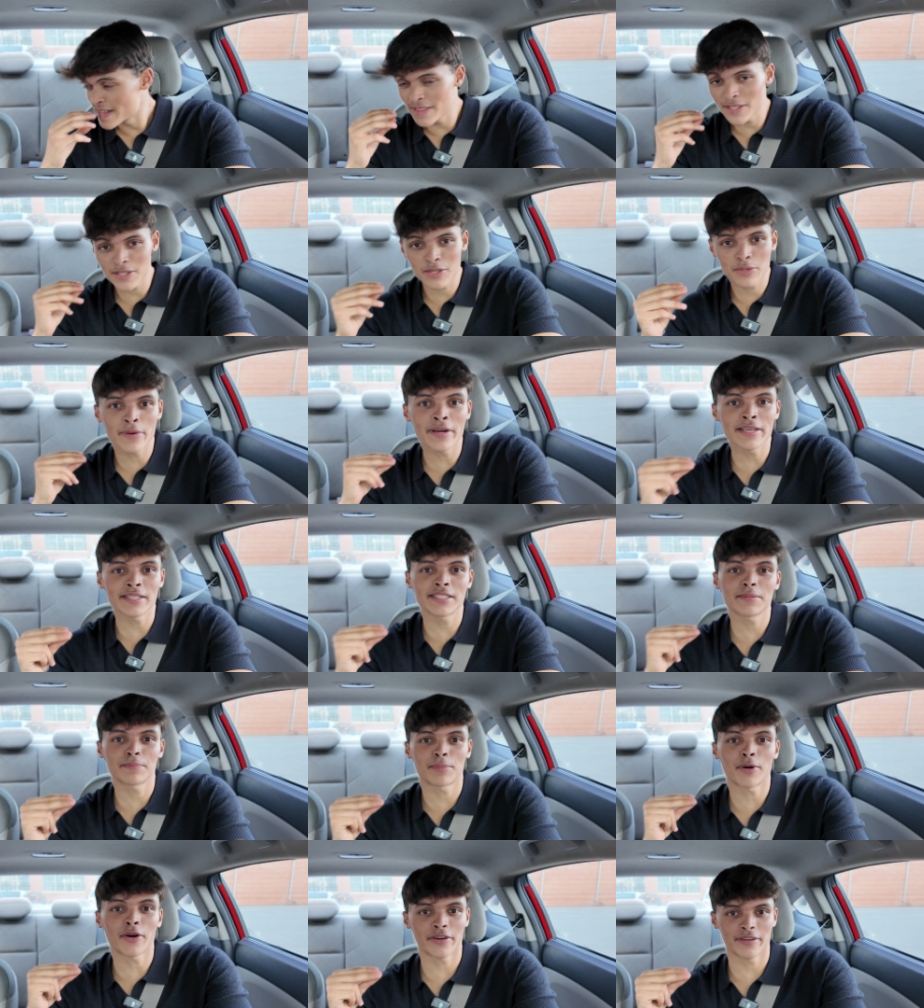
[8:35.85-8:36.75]
and the
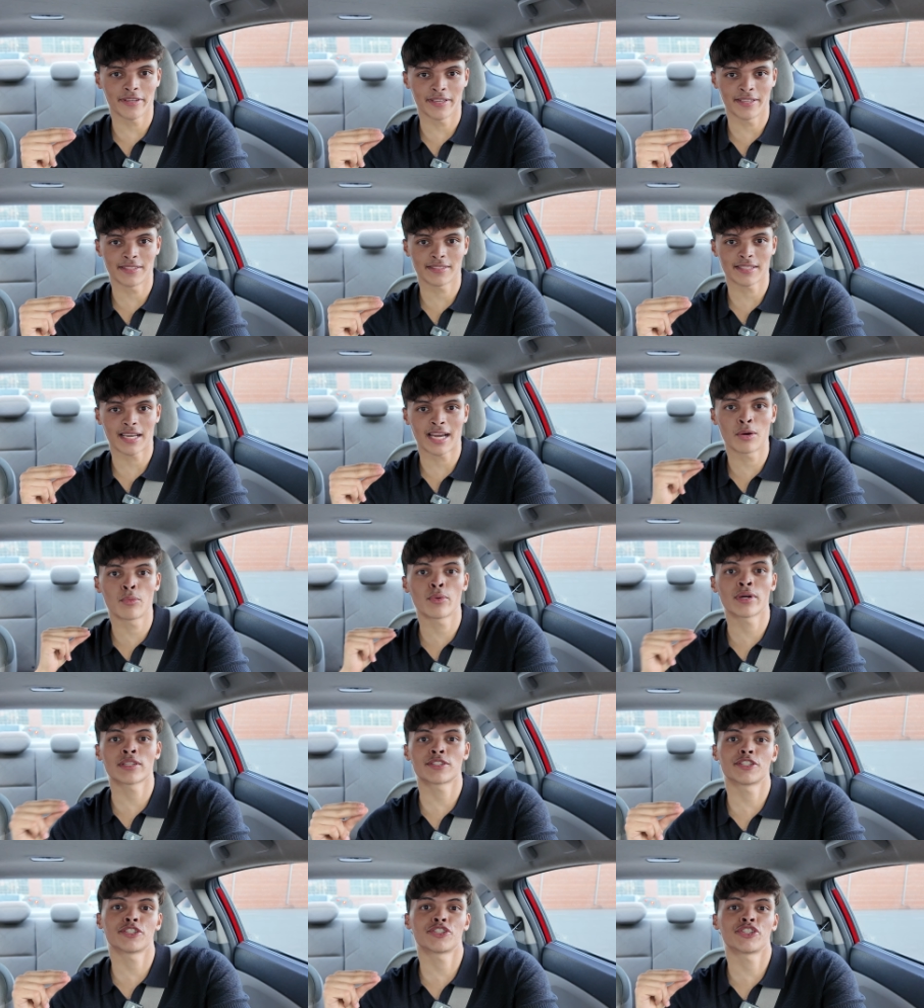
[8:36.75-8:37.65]
crazy part is I
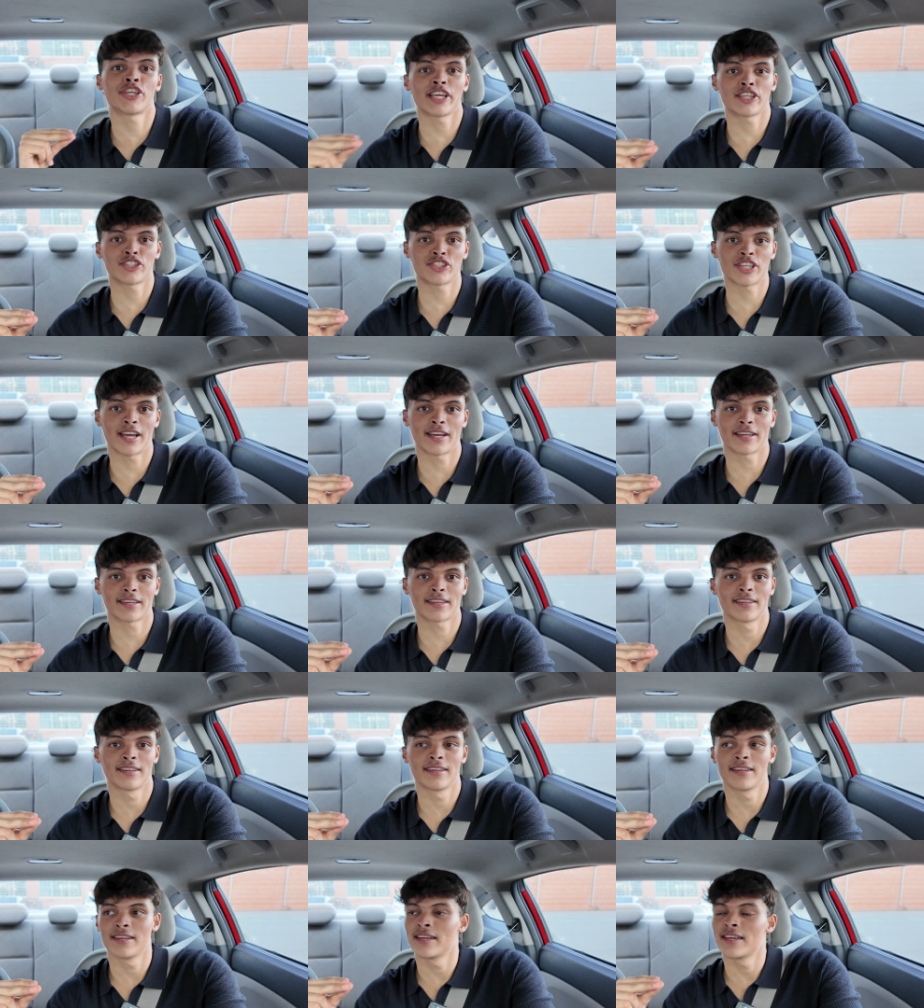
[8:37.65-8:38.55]
went to Shake Shack,
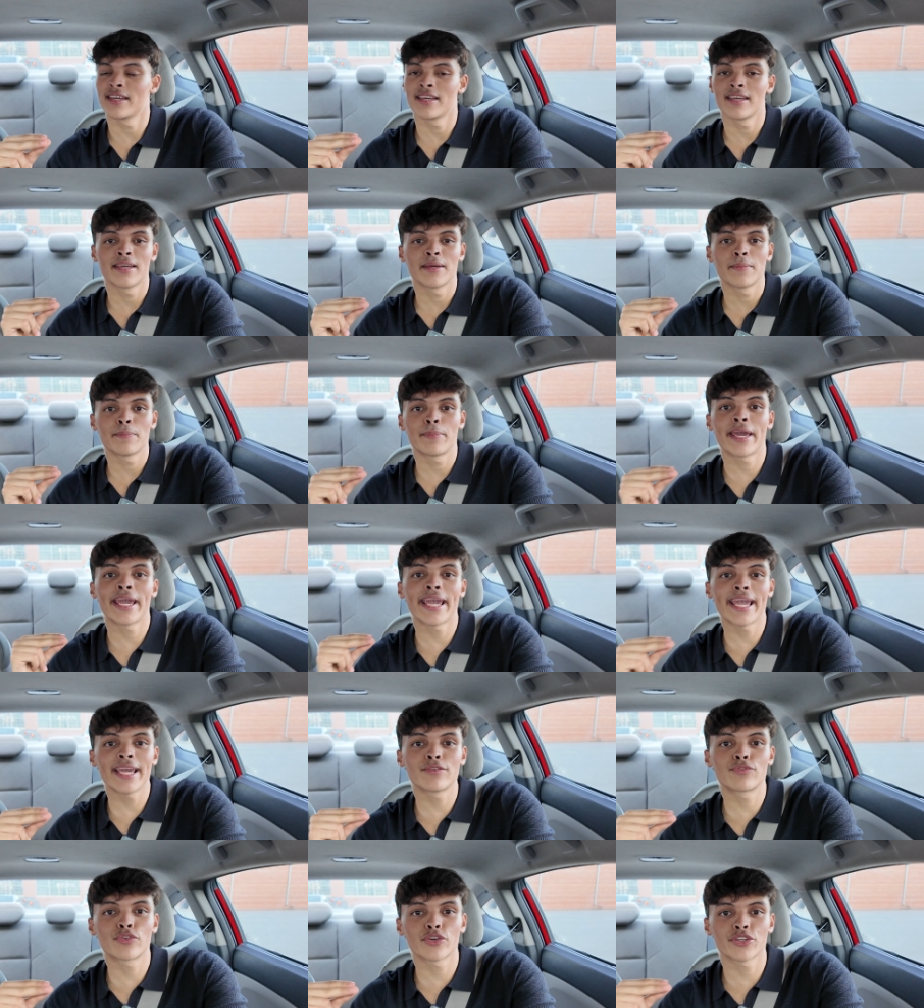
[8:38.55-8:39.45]

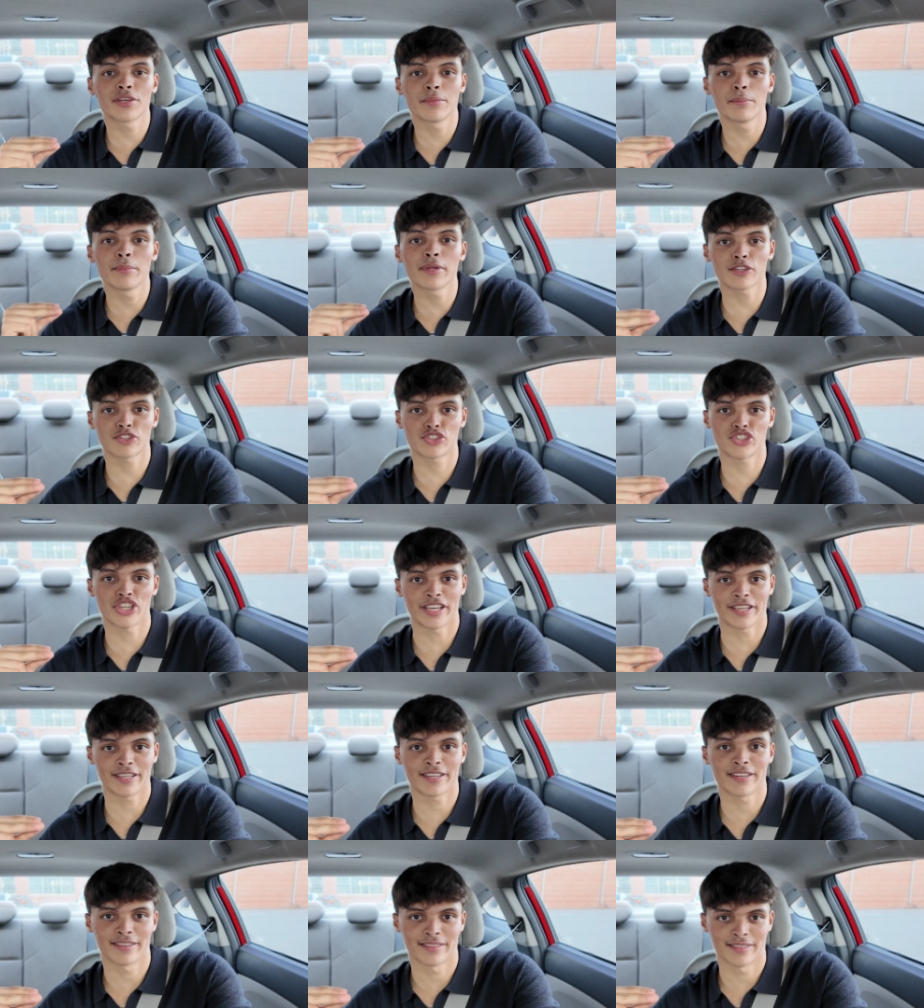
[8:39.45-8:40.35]
paid for the
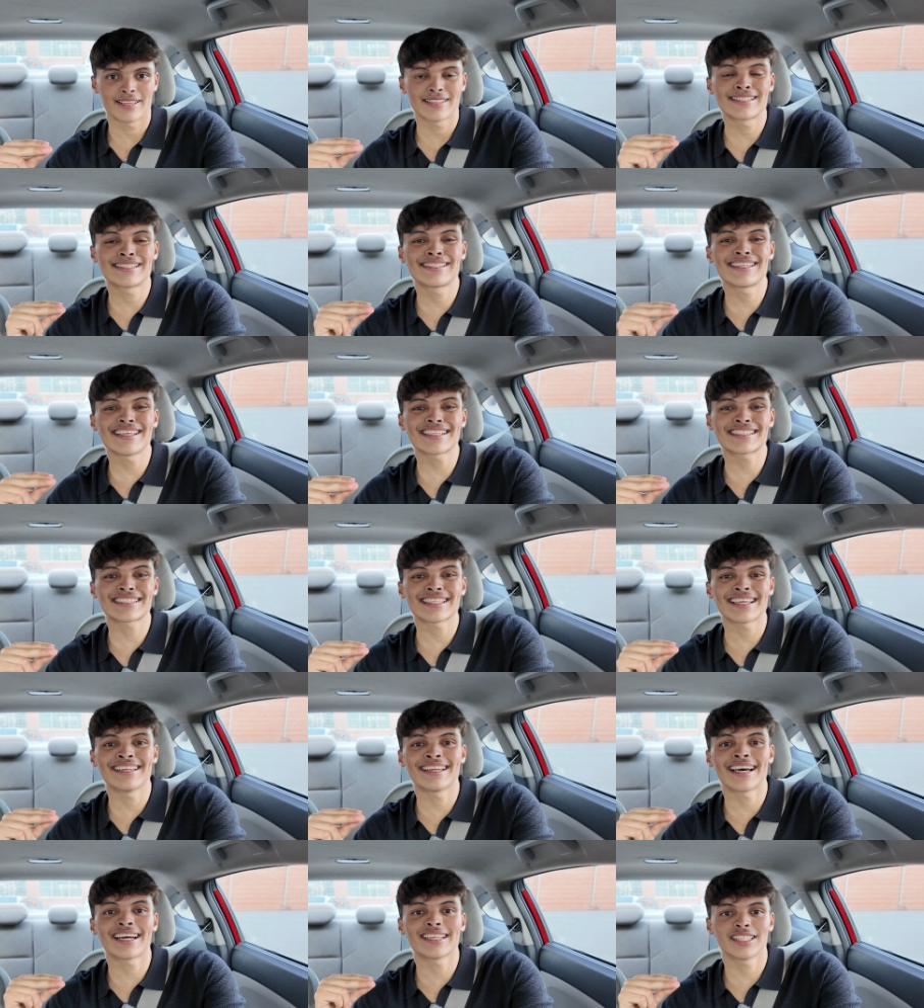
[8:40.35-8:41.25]
milkshake,
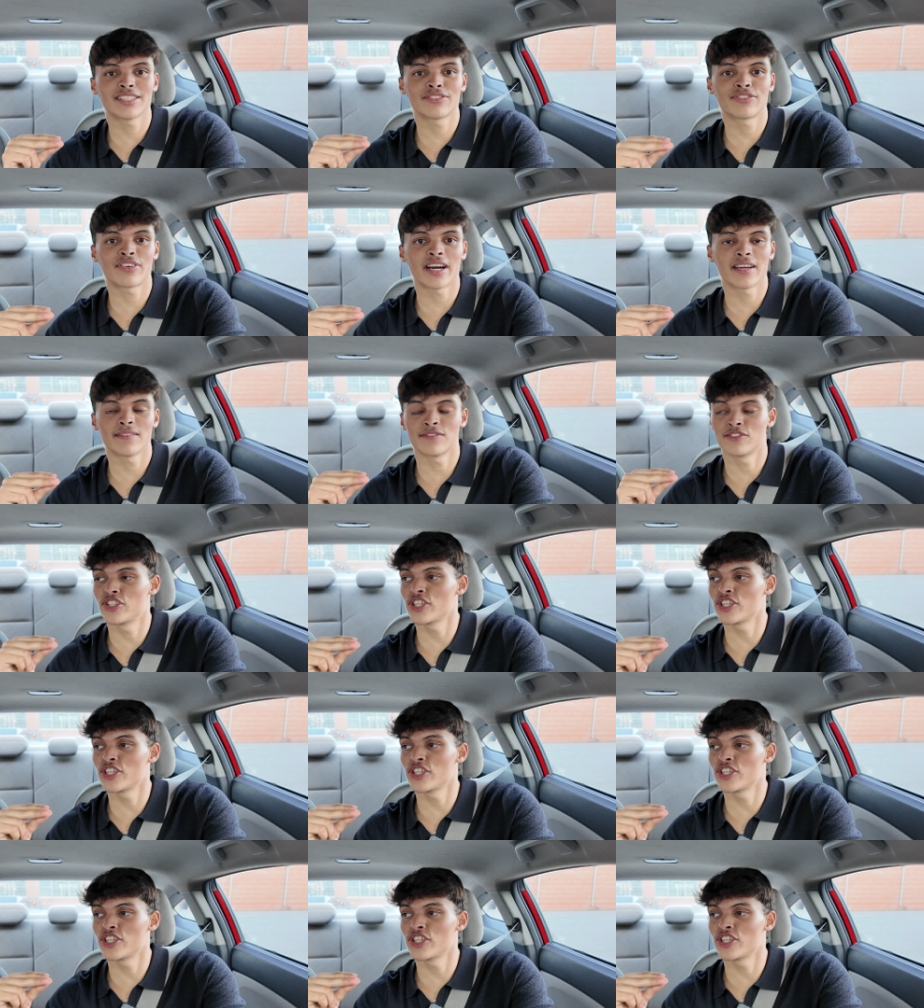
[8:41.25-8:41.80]
$6.95.